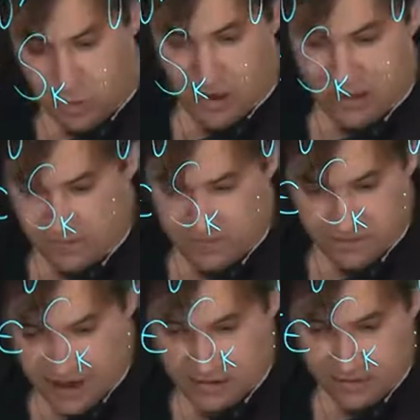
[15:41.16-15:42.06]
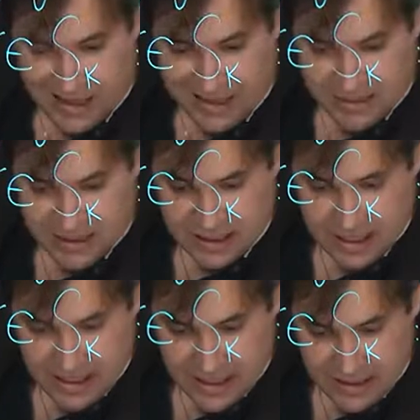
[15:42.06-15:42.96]
one of other elements,
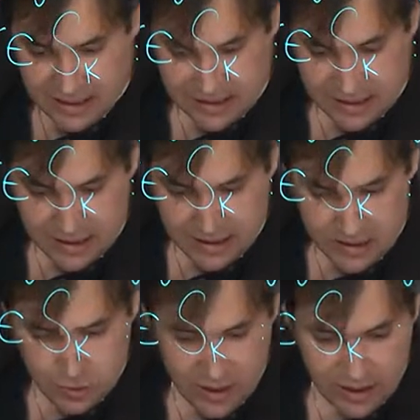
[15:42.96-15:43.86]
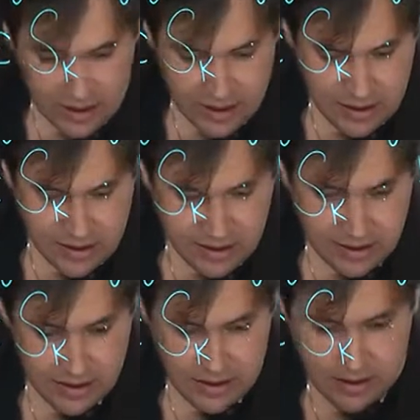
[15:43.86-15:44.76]
say this one,
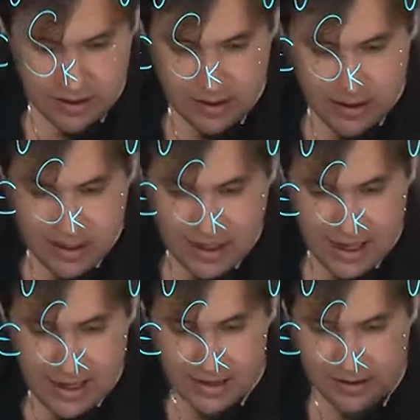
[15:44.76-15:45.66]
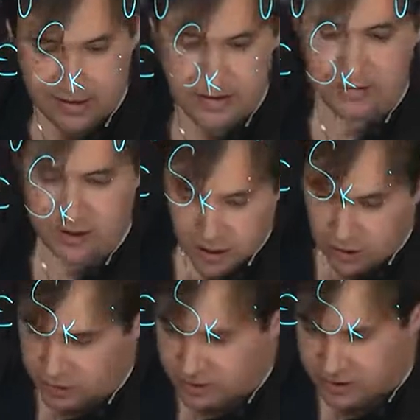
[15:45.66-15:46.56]
and
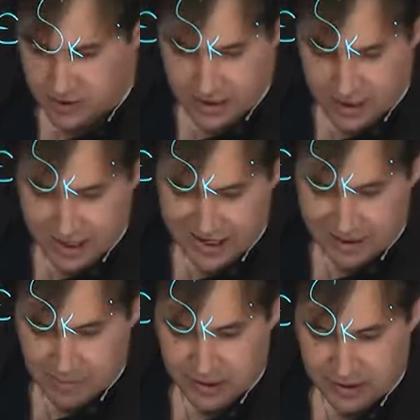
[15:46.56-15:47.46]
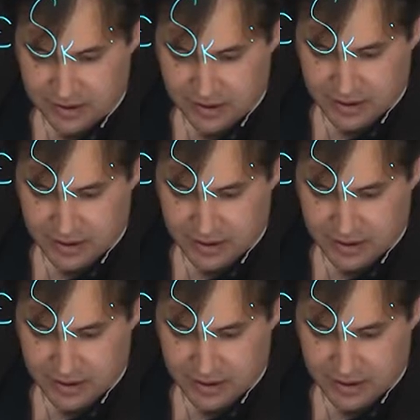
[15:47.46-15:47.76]
denote the element